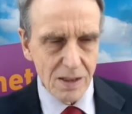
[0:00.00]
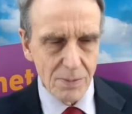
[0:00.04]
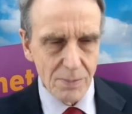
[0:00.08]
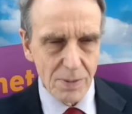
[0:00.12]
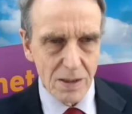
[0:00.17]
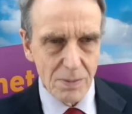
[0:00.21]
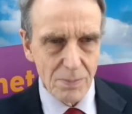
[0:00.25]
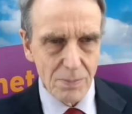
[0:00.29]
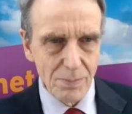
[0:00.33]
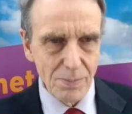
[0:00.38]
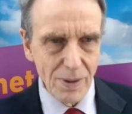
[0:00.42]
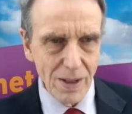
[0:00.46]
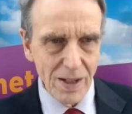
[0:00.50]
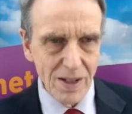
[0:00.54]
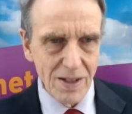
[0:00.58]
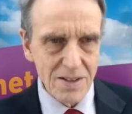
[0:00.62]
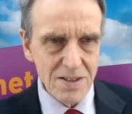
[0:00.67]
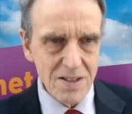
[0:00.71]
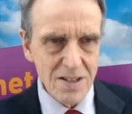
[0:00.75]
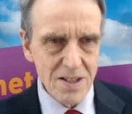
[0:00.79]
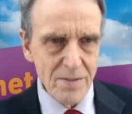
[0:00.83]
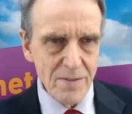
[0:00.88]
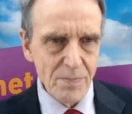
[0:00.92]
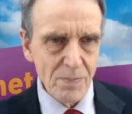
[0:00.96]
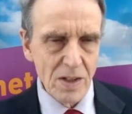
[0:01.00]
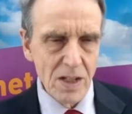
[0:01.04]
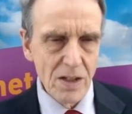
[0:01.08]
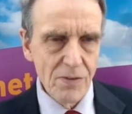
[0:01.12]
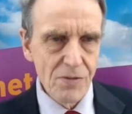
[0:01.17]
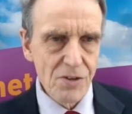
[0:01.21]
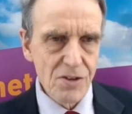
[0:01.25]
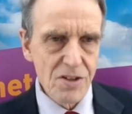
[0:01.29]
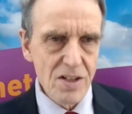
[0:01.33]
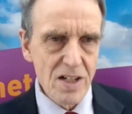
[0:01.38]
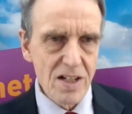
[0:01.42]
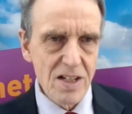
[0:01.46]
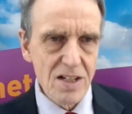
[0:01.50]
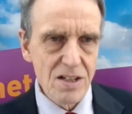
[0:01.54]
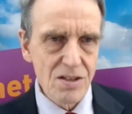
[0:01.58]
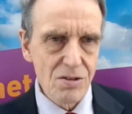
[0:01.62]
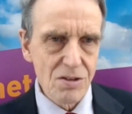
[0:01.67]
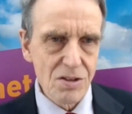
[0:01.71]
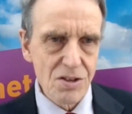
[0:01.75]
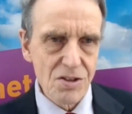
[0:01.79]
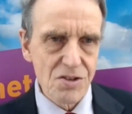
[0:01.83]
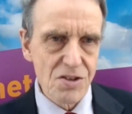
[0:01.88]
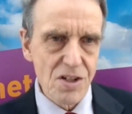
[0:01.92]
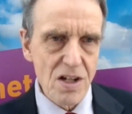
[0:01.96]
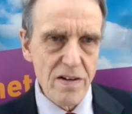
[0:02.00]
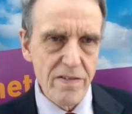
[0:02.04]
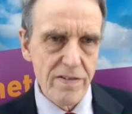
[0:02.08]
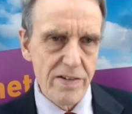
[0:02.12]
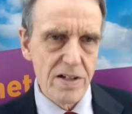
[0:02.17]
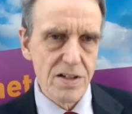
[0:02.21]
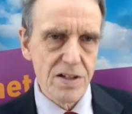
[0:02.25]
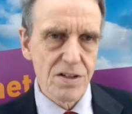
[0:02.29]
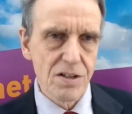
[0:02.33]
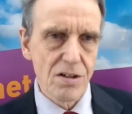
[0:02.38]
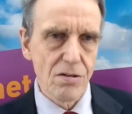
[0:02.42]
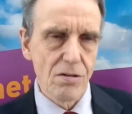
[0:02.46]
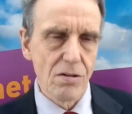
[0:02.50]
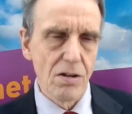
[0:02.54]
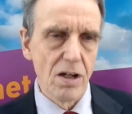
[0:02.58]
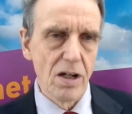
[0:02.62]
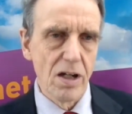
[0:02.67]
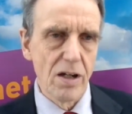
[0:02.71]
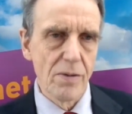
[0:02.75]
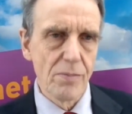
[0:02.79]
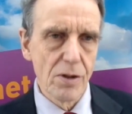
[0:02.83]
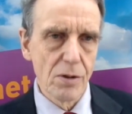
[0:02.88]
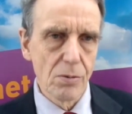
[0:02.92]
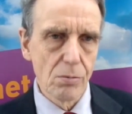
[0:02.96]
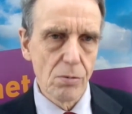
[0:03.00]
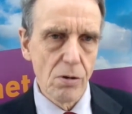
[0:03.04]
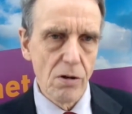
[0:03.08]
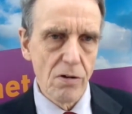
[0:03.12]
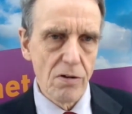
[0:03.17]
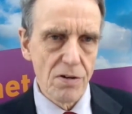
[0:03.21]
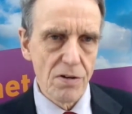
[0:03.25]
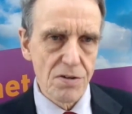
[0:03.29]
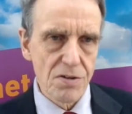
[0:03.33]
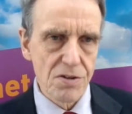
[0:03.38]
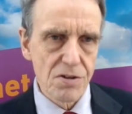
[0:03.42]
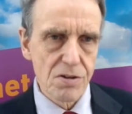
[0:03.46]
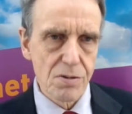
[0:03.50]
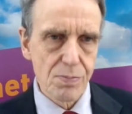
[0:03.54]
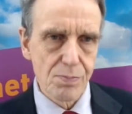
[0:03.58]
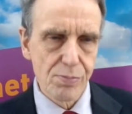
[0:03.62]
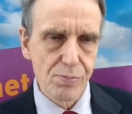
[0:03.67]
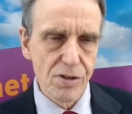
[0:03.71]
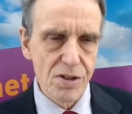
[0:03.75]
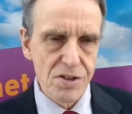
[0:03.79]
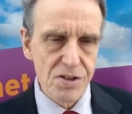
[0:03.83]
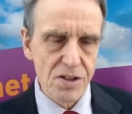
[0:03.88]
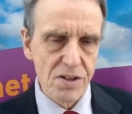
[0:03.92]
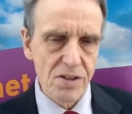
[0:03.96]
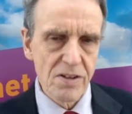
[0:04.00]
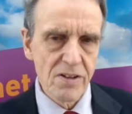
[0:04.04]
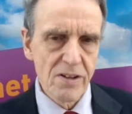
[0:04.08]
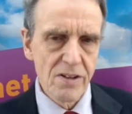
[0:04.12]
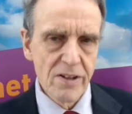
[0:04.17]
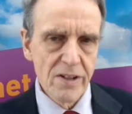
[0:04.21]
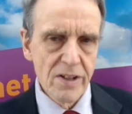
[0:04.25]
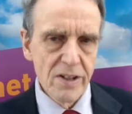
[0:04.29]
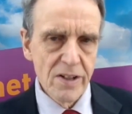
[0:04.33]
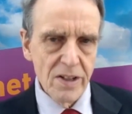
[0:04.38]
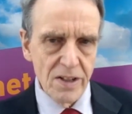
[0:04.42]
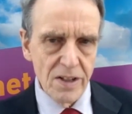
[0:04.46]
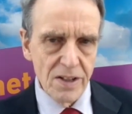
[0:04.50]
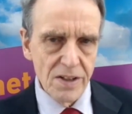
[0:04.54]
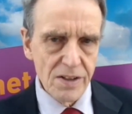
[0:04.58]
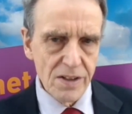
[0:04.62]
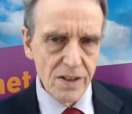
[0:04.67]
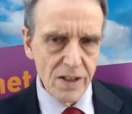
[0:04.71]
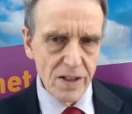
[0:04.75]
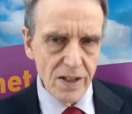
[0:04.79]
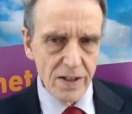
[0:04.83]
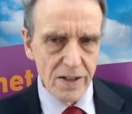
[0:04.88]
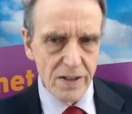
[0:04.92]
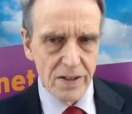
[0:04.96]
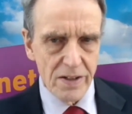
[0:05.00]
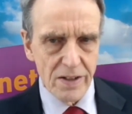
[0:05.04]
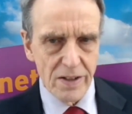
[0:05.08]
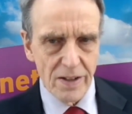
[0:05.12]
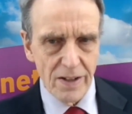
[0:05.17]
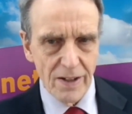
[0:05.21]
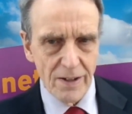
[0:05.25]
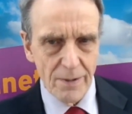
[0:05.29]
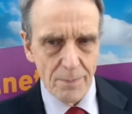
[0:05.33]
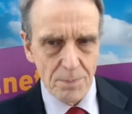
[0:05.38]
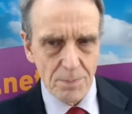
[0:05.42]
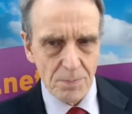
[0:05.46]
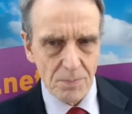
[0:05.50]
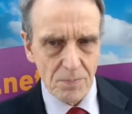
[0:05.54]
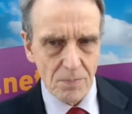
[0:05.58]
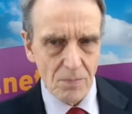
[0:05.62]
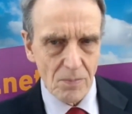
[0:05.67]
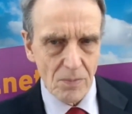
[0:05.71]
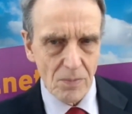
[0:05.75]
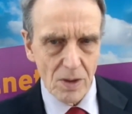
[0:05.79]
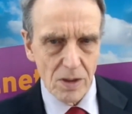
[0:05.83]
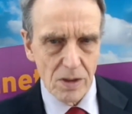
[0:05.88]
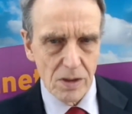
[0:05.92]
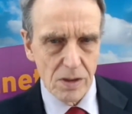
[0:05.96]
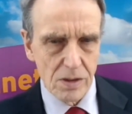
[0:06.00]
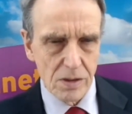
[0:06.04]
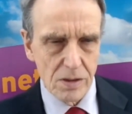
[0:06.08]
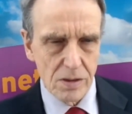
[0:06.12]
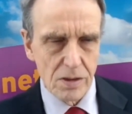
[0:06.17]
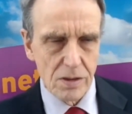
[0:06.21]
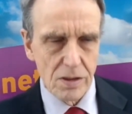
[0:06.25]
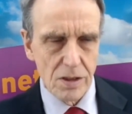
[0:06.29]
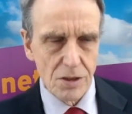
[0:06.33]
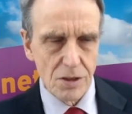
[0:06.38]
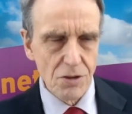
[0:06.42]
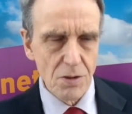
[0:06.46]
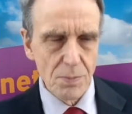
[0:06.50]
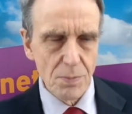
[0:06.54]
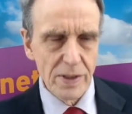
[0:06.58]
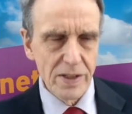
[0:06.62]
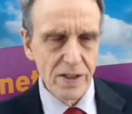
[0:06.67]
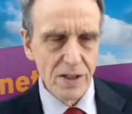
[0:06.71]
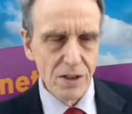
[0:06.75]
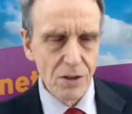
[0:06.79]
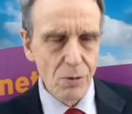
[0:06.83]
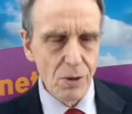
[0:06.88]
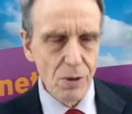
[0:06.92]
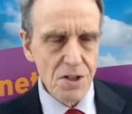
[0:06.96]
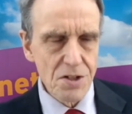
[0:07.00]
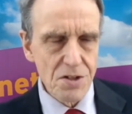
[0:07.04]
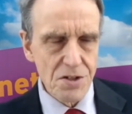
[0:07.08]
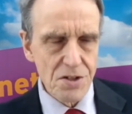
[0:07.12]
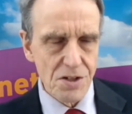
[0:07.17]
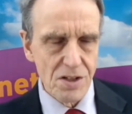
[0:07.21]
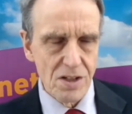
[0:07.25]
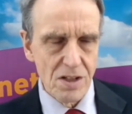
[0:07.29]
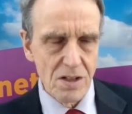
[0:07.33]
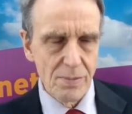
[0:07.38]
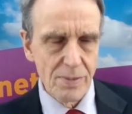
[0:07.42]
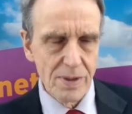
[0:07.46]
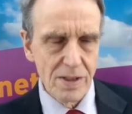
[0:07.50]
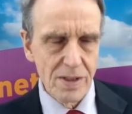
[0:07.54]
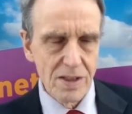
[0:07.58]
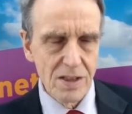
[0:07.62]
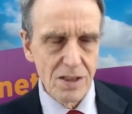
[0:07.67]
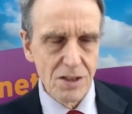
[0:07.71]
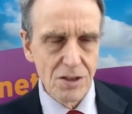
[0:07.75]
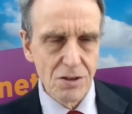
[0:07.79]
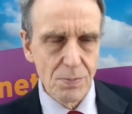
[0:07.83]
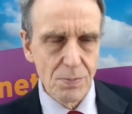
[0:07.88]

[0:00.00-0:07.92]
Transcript: I mean, but if there's any sort of serious crime that warrants prison, then um, th- th- there should be no question. I mean, it